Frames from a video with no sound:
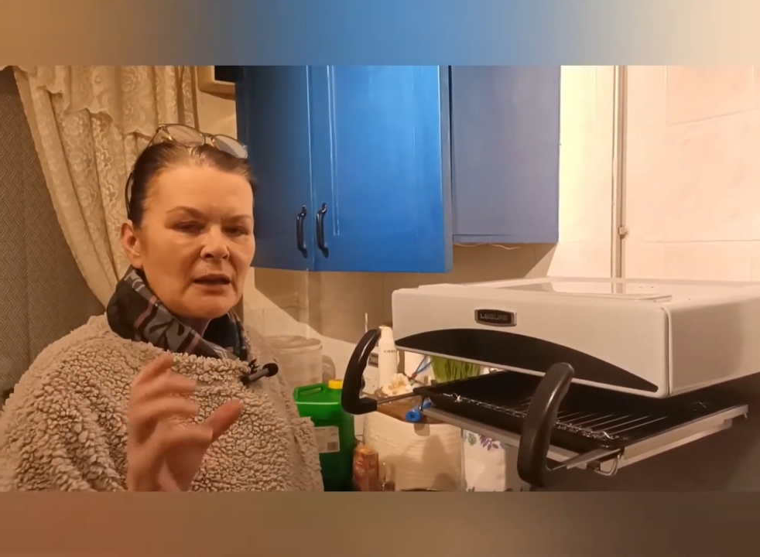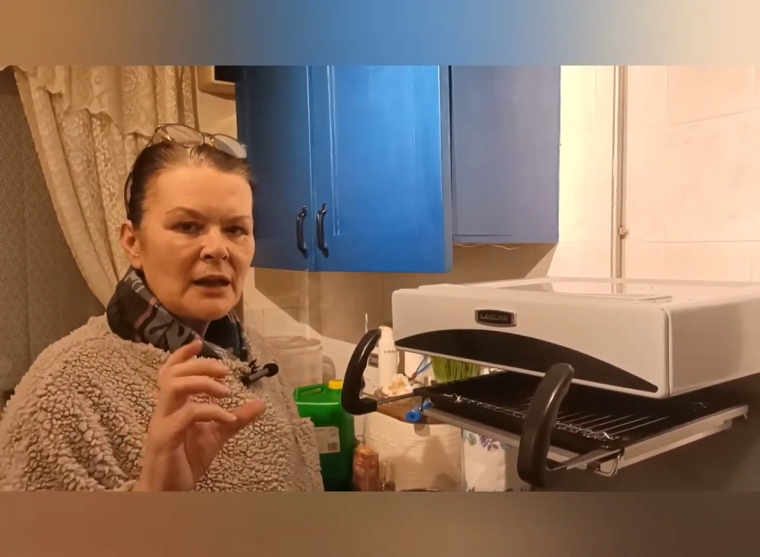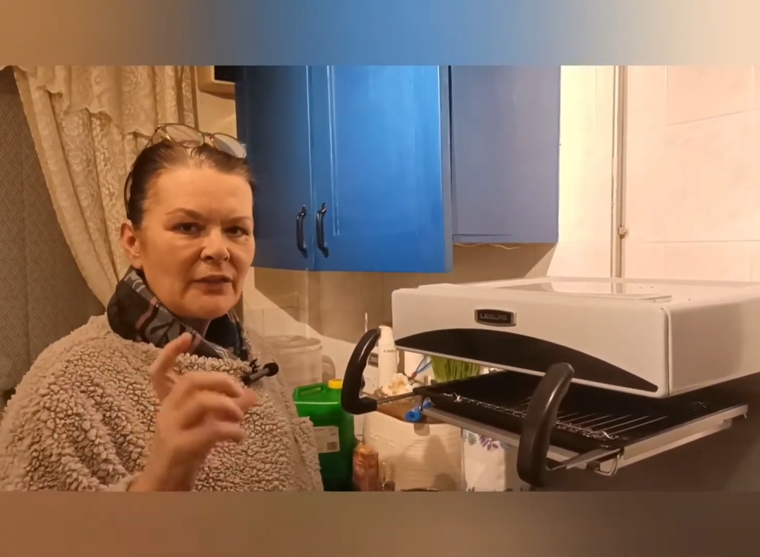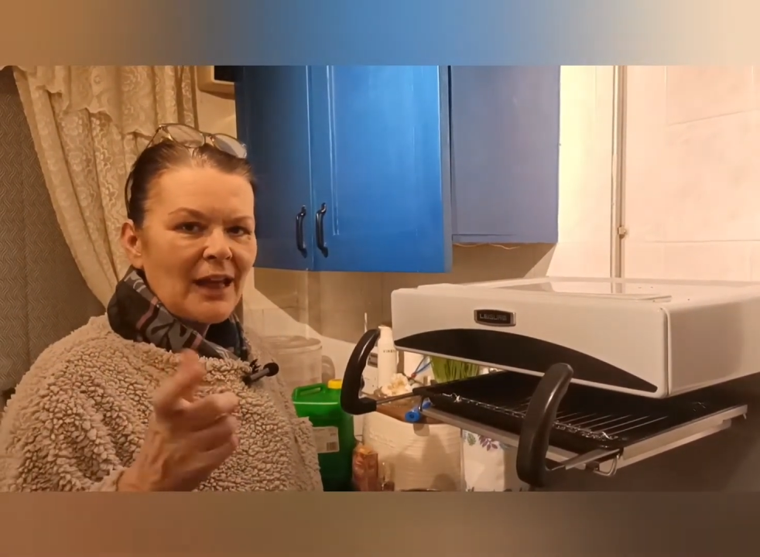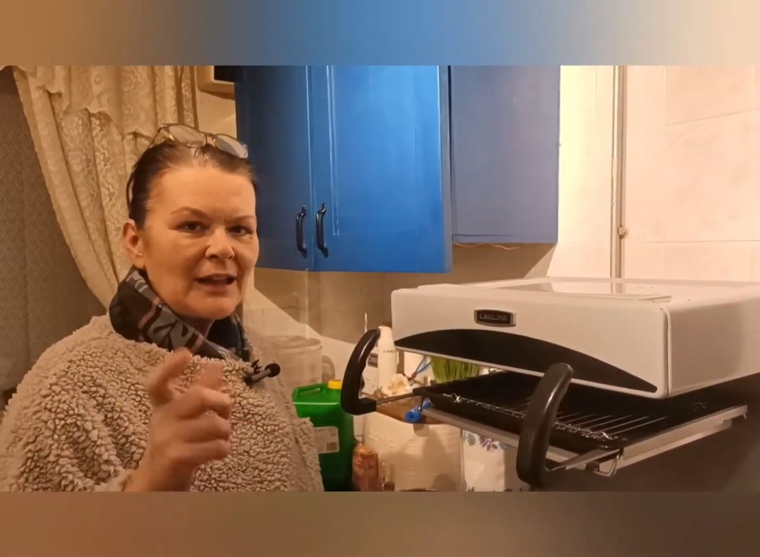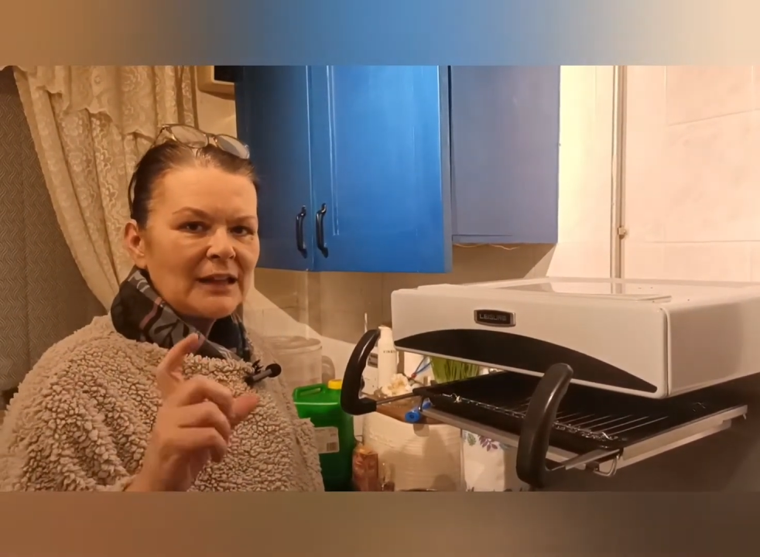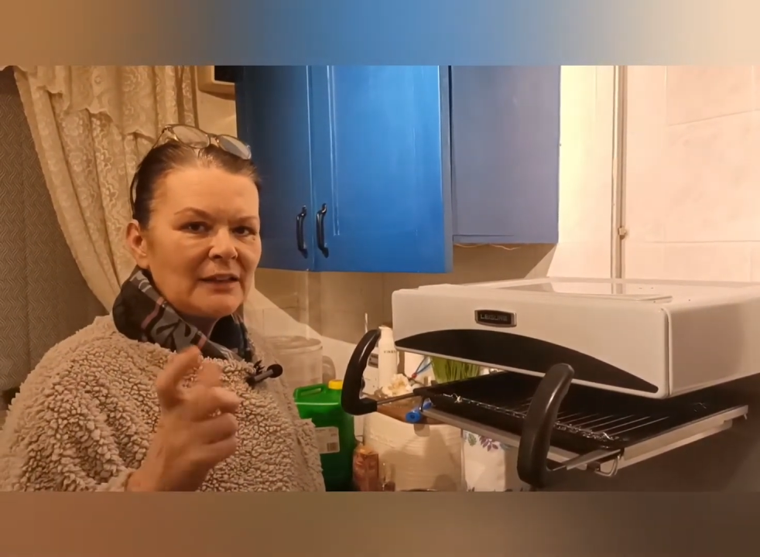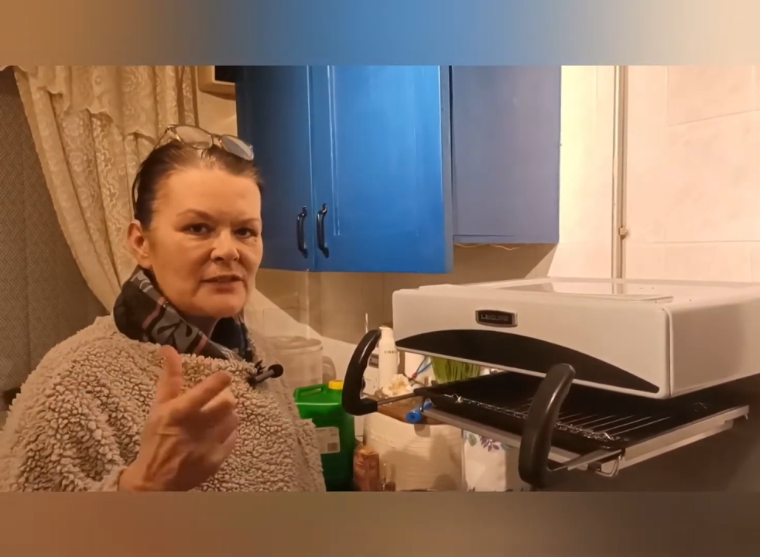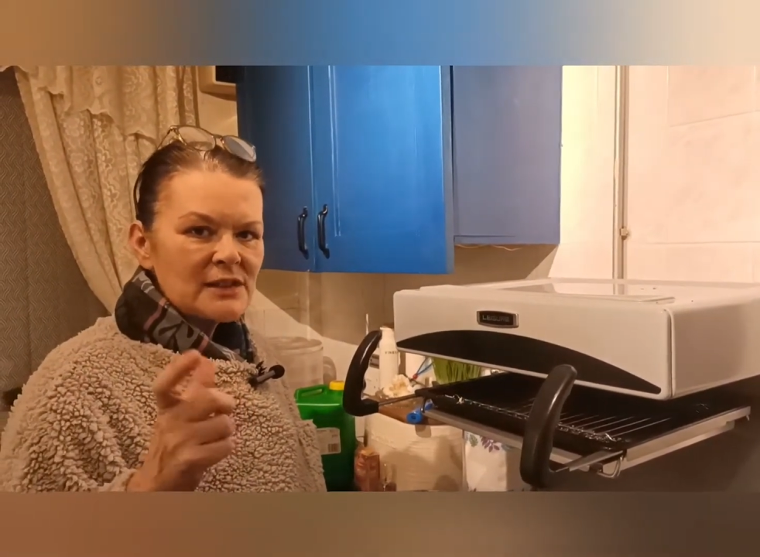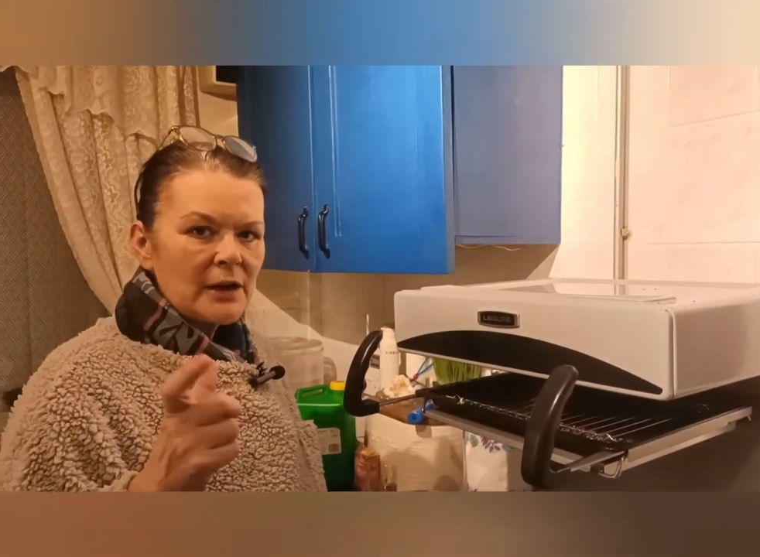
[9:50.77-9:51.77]
Now that
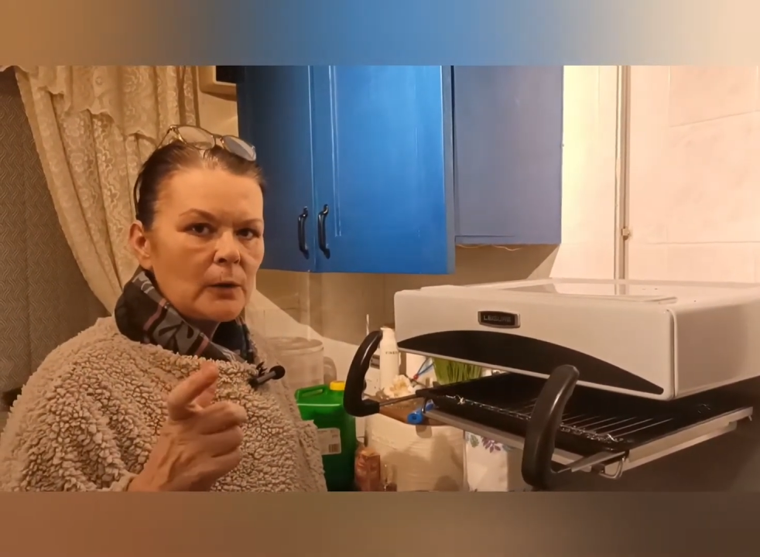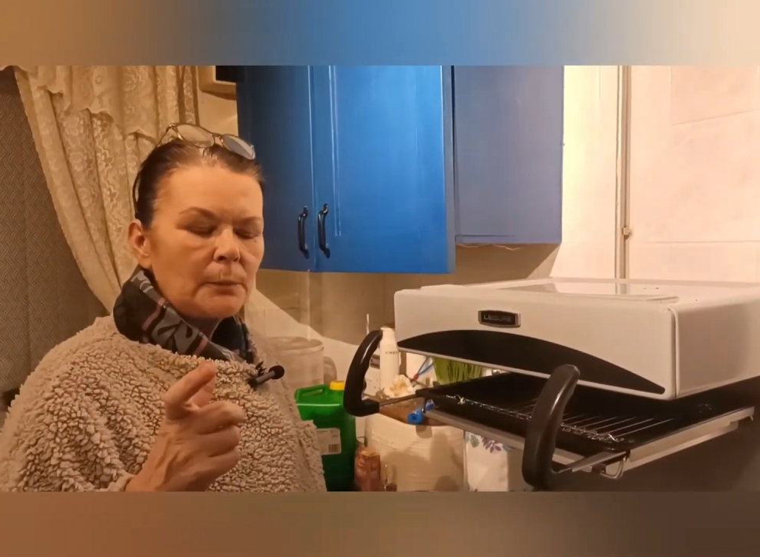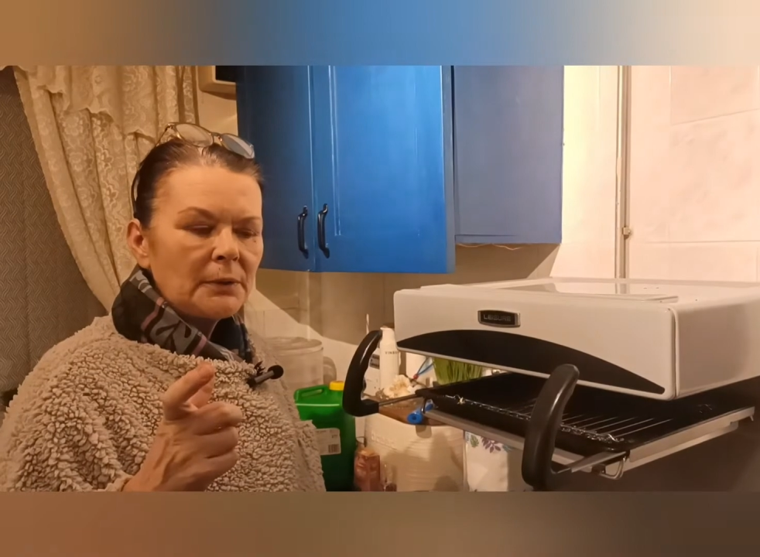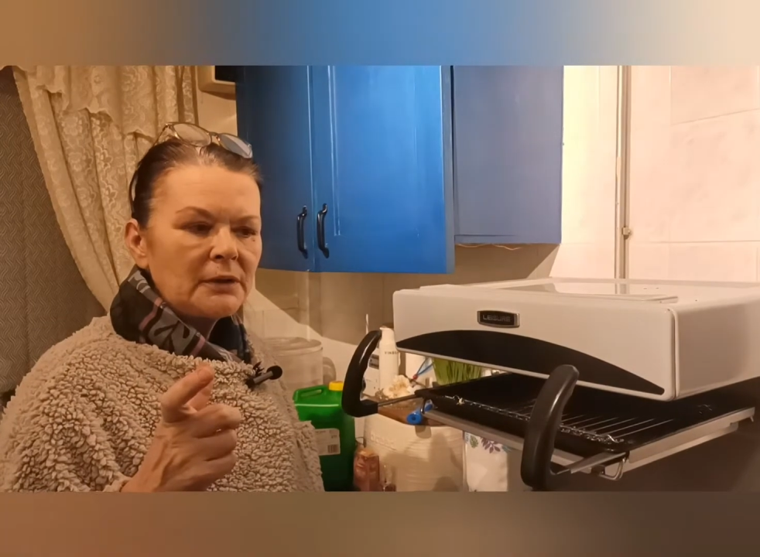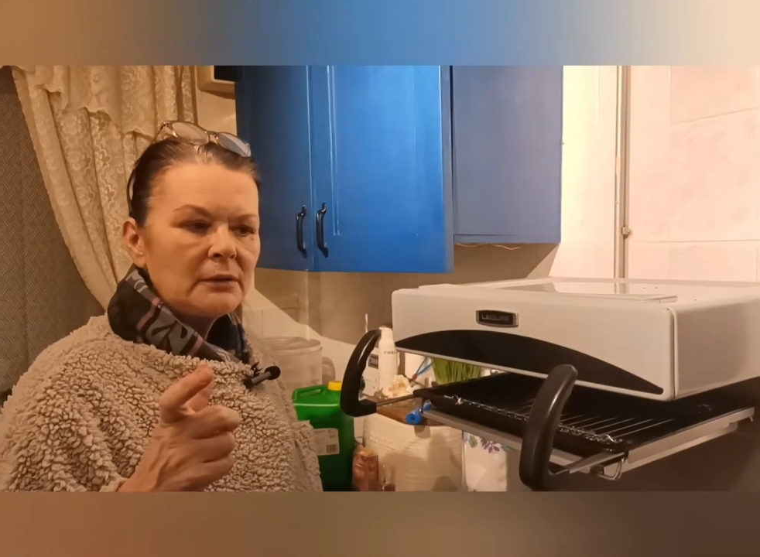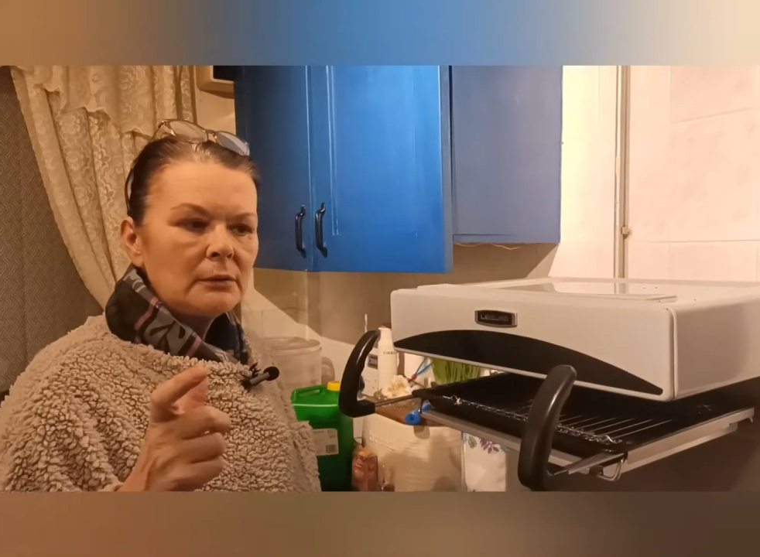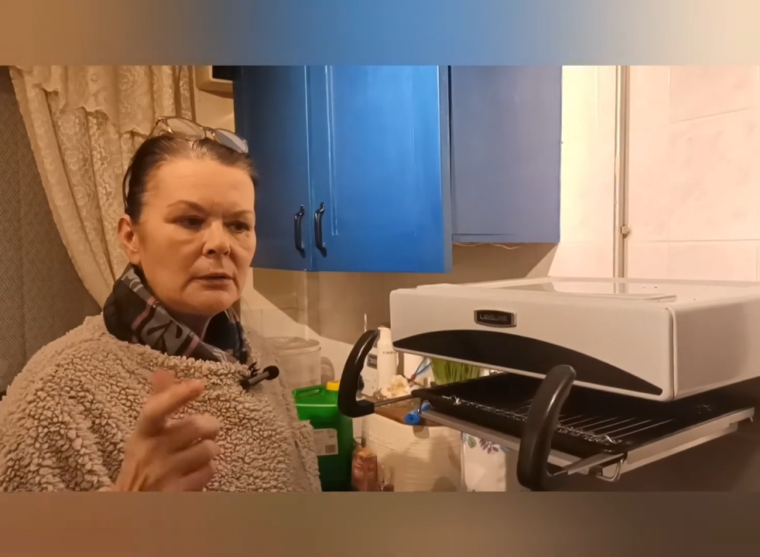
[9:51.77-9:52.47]
leaves it open.